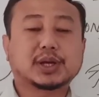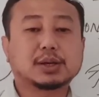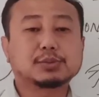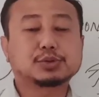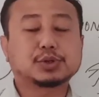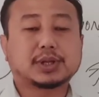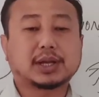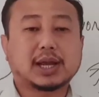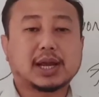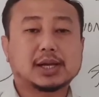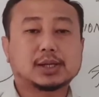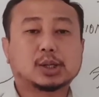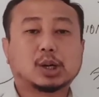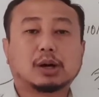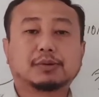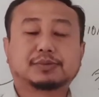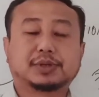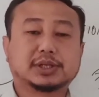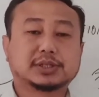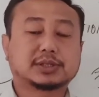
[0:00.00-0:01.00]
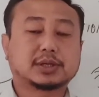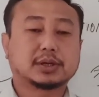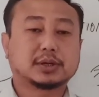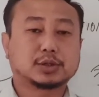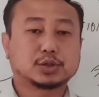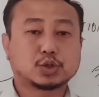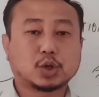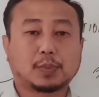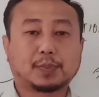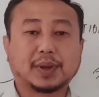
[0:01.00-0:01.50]
come to the end of this
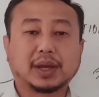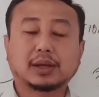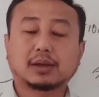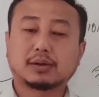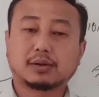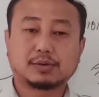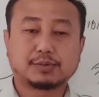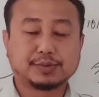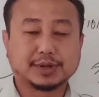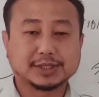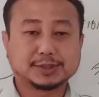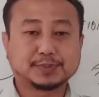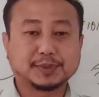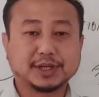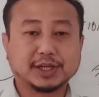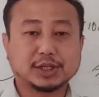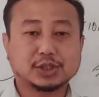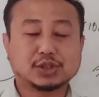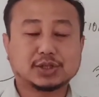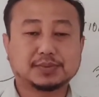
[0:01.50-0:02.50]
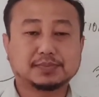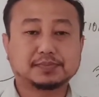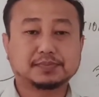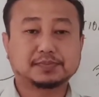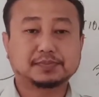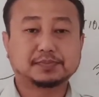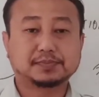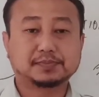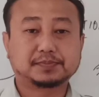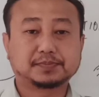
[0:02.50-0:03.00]
topic, respiration.